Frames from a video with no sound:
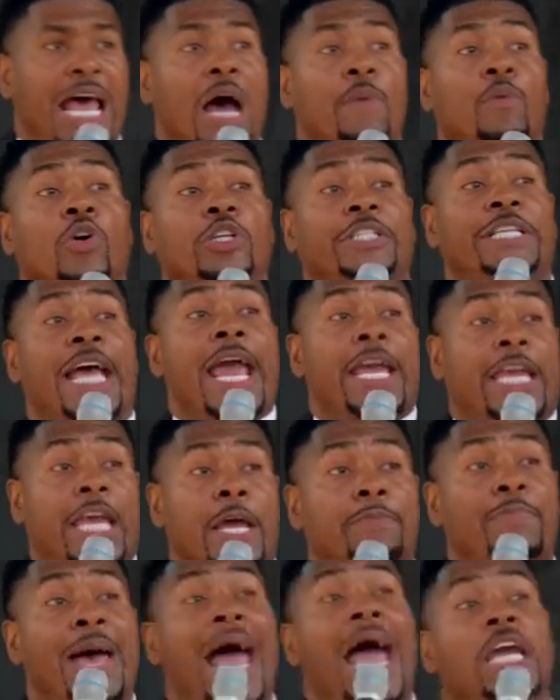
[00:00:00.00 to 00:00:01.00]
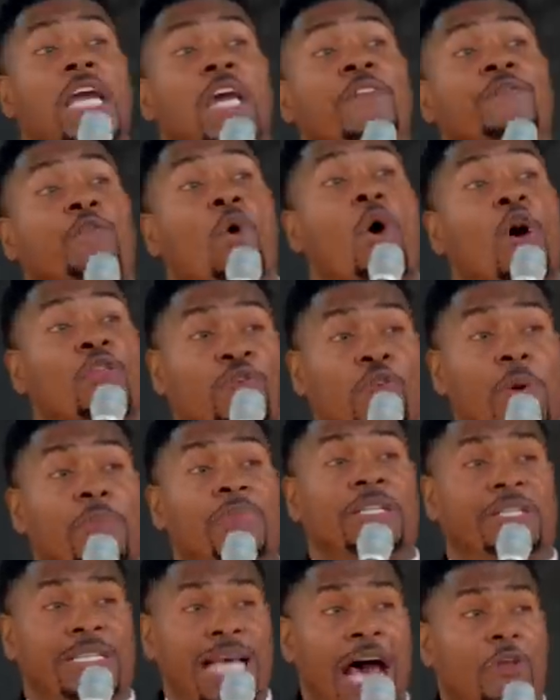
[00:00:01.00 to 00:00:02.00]
that were taken back and forth from
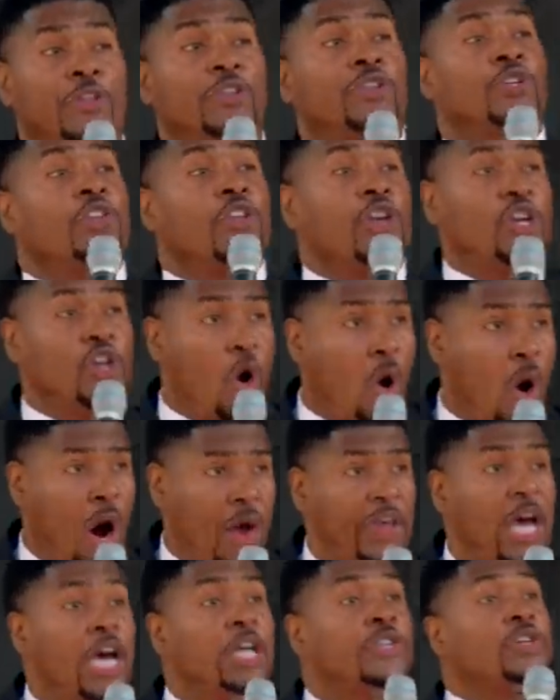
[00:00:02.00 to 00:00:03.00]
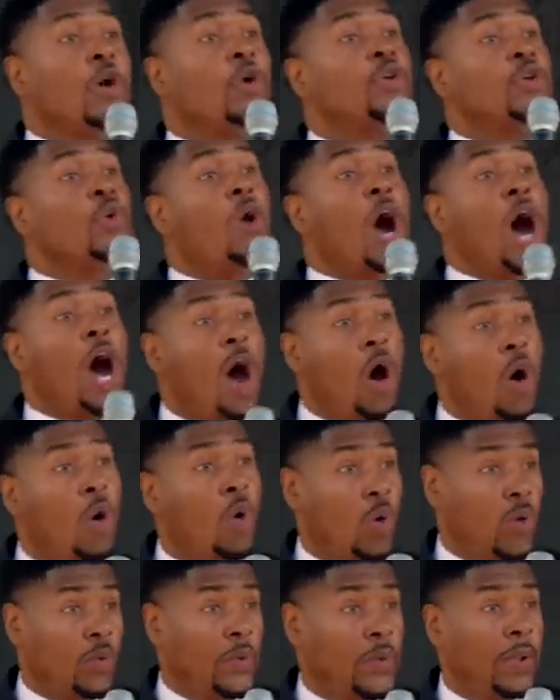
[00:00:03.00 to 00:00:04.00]
the South to the North. So you
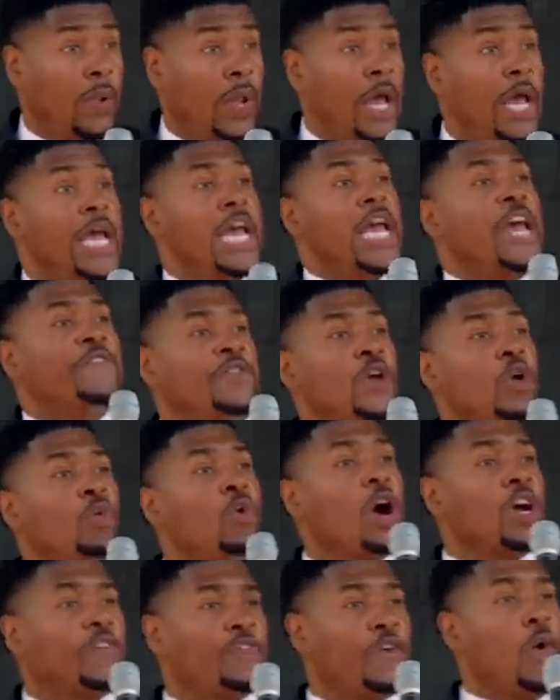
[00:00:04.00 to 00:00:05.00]
owe. If you worked